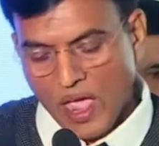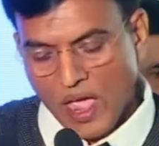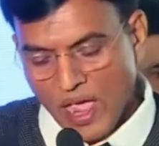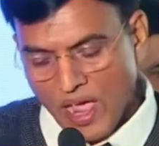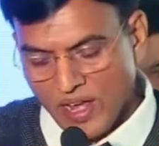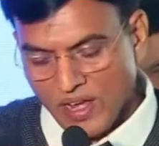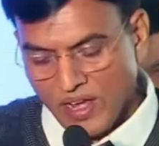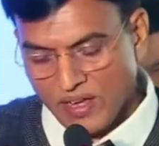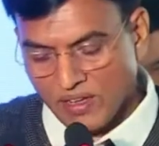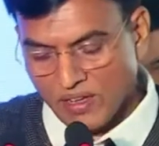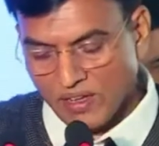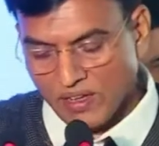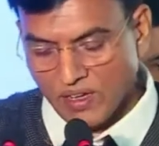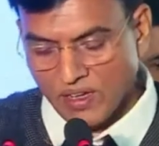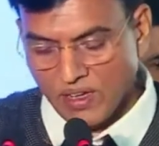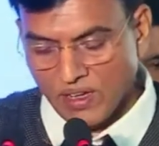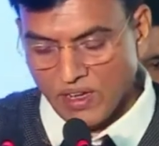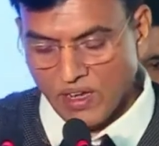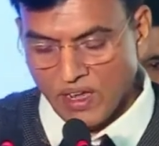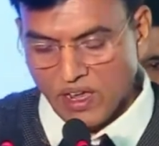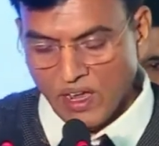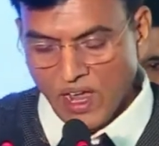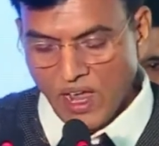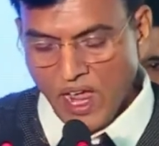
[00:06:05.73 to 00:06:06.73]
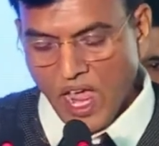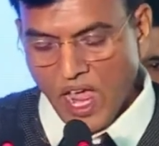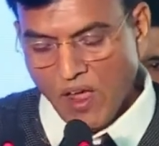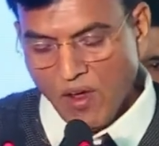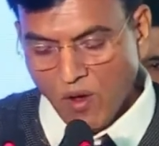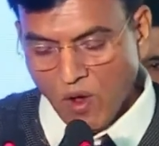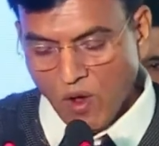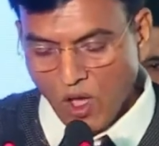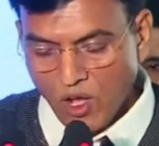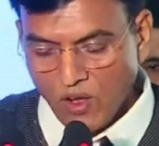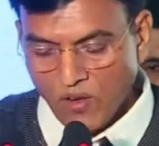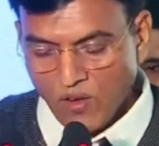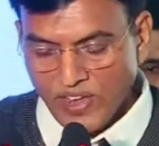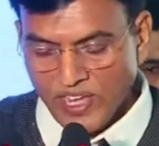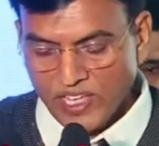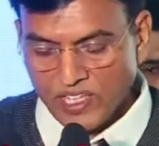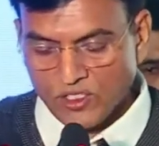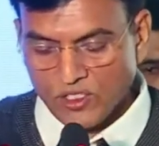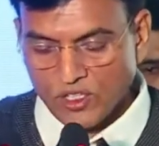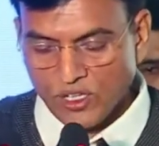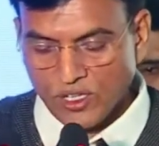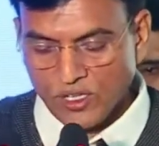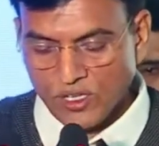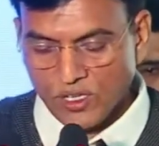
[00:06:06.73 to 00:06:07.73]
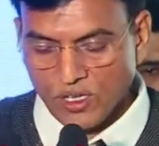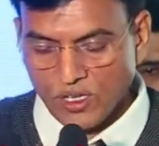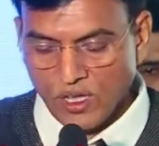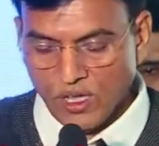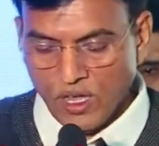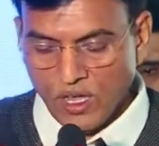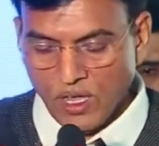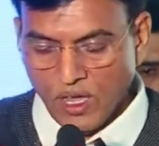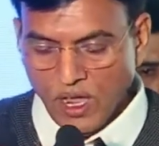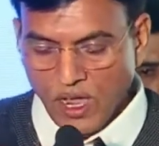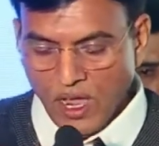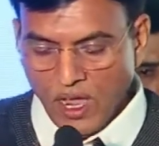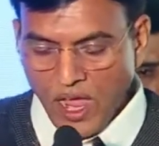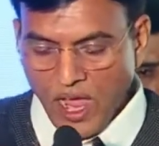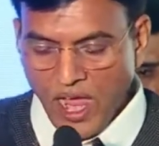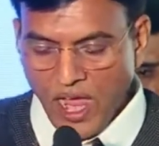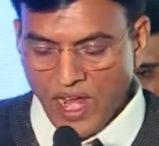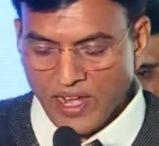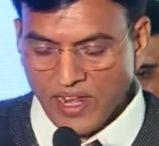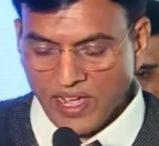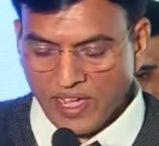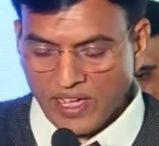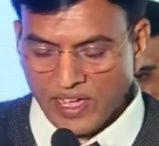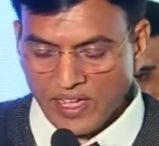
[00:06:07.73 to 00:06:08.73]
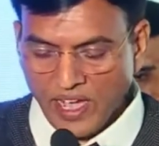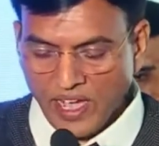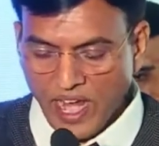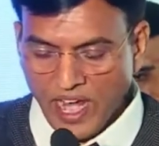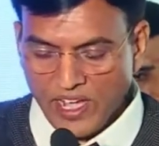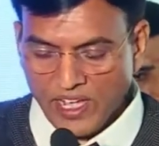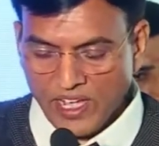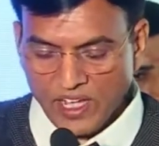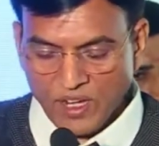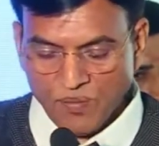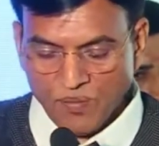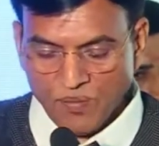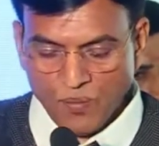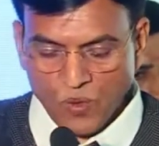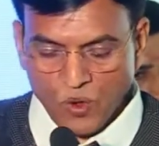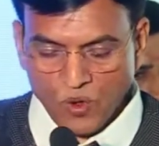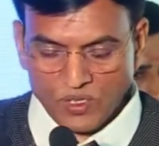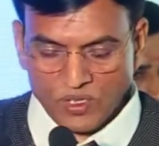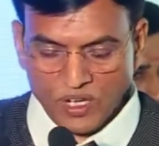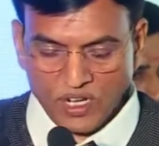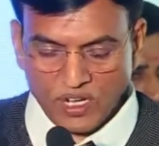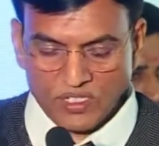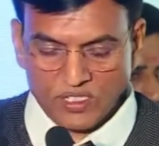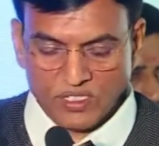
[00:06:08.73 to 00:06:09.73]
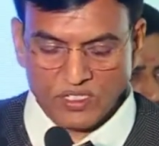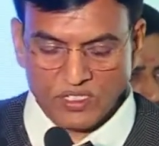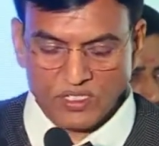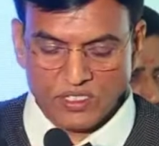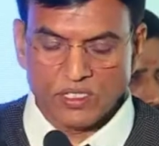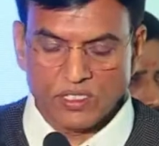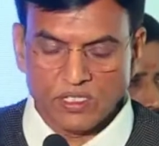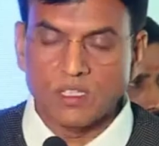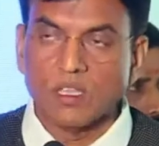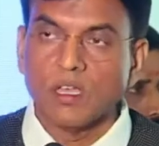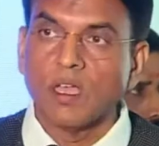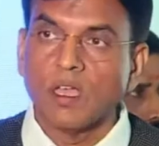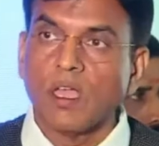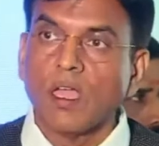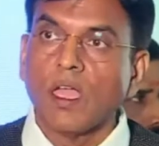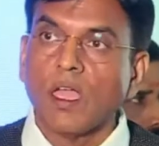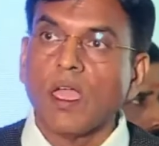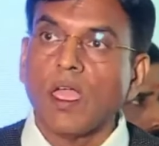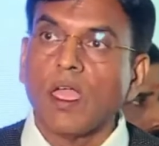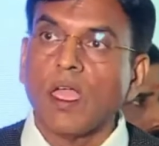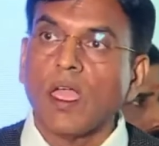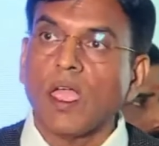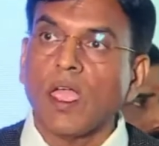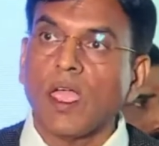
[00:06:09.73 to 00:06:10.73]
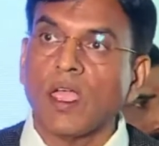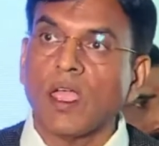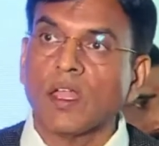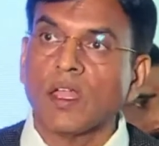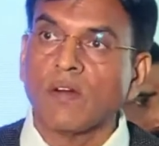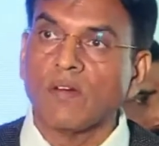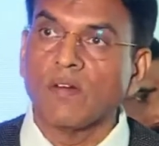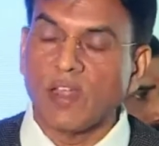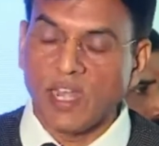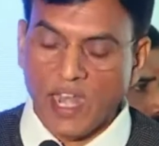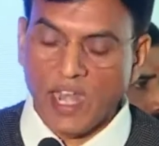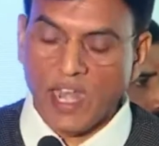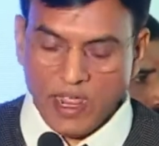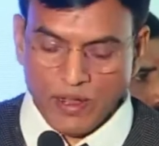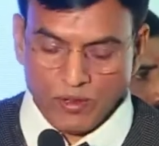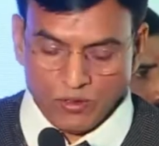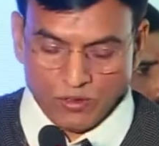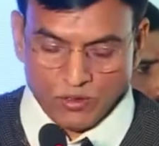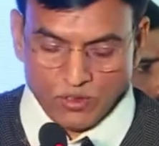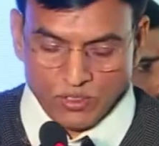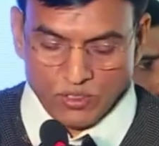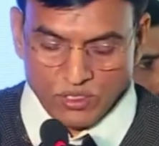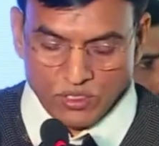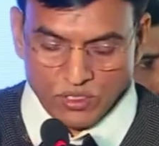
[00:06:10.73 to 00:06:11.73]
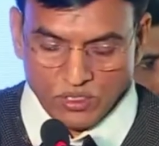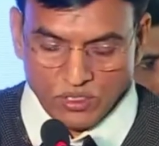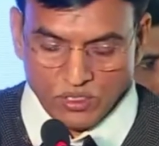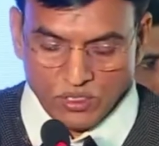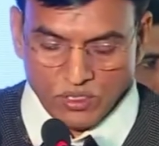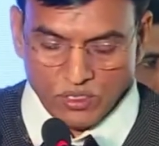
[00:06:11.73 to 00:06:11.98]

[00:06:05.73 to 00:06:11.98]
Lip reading: and have always had a great importance in our lives.